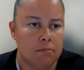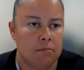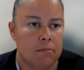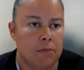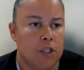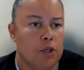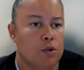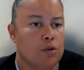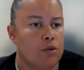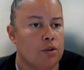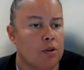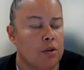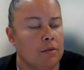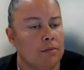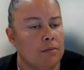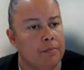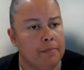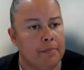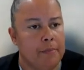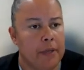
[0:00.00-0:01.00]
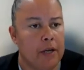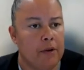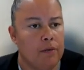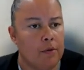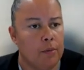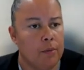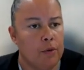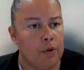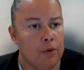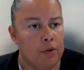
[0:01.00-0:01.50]
children being
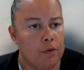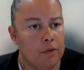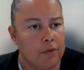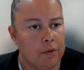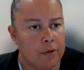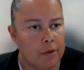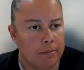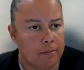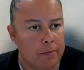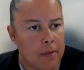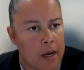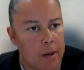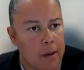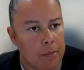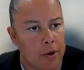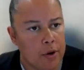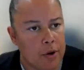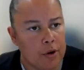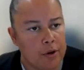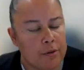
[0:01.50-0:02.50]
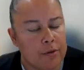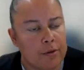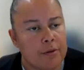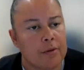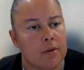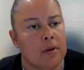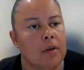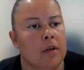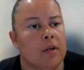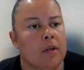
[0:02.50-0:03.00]
removed at birth
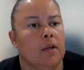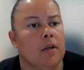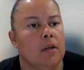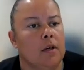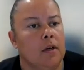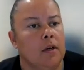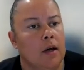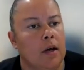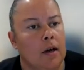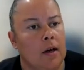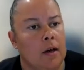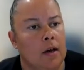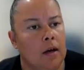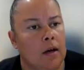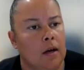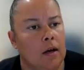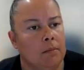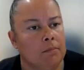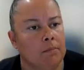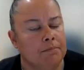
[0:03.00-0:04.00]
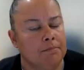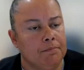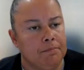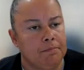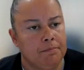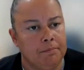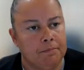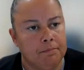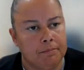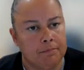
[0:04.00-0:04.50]

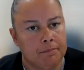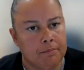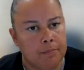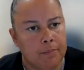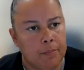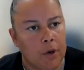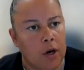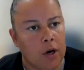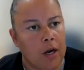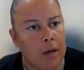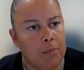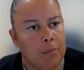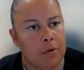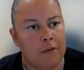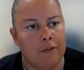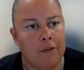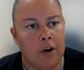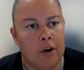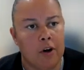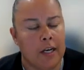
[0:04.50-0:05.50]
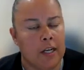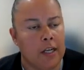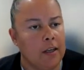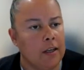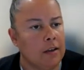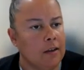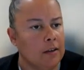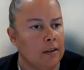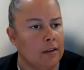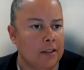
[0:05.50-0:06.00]
by
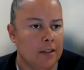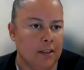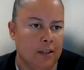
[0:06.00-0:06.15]
providing,